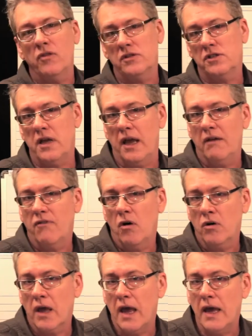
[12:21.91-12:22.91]
the stave,
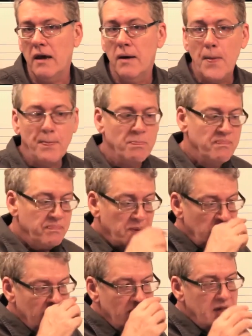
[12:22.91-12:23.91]
okay?
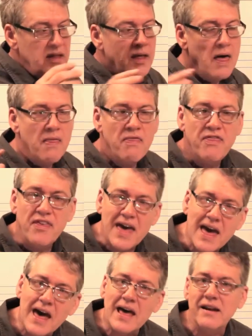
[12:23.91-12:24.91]

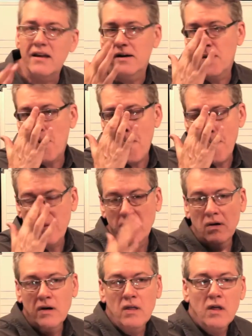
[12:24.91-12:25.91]
Then,
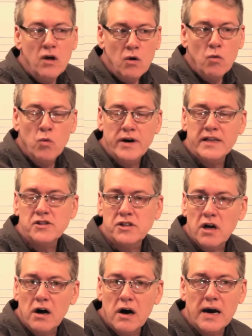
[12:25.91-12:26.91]
when it's
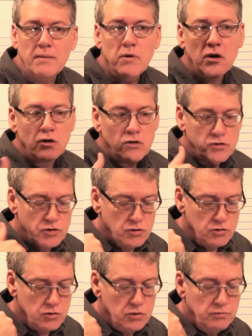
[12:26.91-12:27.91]
time
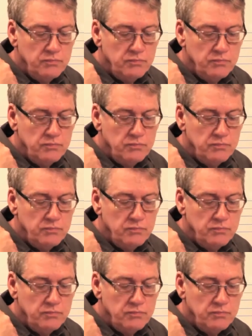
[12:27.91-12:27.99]
to,